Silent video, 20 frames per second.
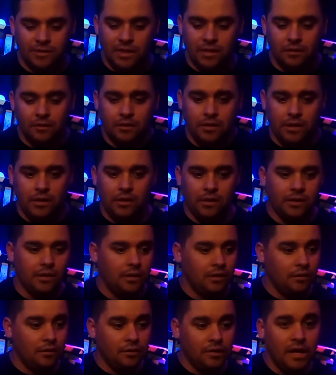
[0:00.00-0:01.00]
It was like, okay, I
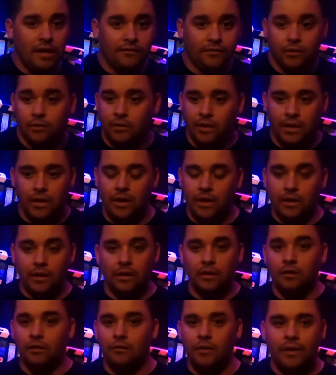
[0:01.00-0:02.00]
gotta go left. Okay, I
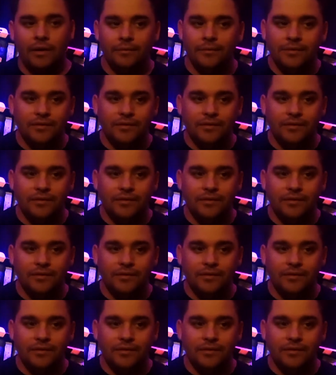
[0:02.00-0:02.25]
gotta go right.